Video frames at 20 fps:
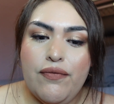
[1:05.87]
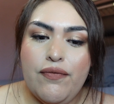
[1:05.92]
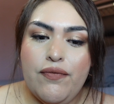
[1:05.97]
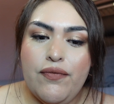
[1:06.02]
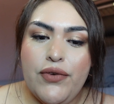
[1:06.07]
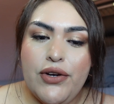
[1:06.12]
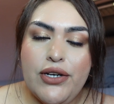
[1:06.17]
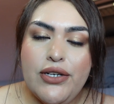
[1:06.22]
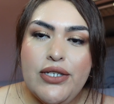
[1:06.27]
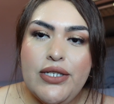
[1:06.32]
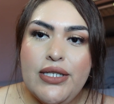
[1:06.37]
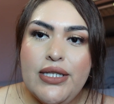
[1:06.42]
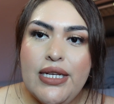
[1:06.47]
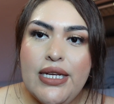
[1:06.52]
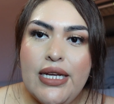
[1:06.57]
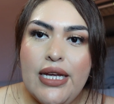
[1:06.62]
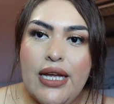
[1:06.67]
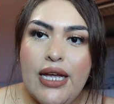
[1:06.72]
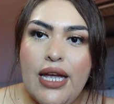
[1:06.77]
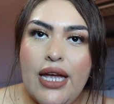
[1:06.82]
first
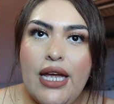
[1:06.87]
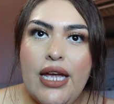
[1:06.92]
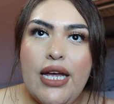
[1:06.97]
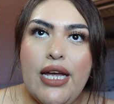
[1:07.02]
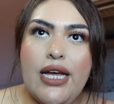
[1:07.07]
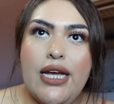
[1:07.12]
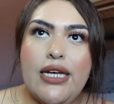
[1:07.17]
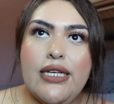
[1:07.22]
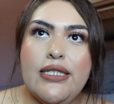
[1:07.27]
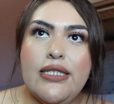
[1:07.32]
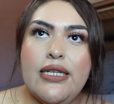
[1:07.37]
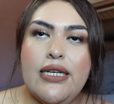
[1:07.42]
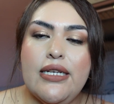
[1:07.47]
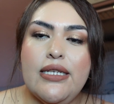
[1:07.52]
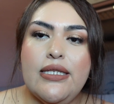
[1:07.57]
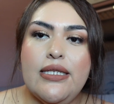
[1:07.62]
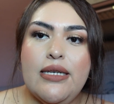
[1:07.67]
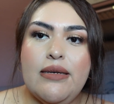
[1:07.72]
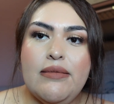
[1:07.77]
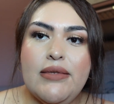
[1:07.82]
thing is
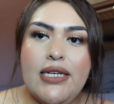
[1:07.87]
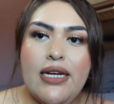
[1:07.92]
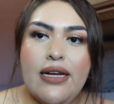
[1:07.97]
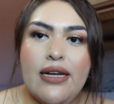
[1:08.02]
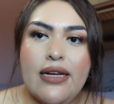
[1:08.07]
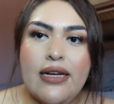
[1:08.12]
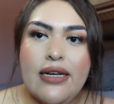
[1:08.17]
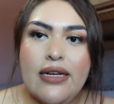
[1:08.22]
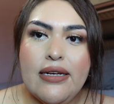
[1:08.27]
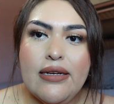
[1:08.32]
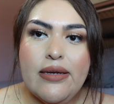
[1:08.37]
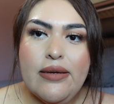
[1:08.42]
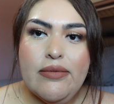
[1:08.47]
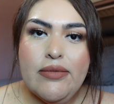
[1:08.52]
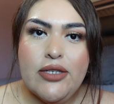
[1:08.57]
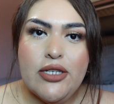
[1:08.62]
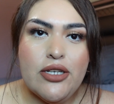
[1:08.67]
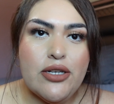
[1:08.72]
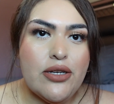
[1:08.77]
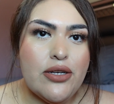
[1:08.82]
sometimes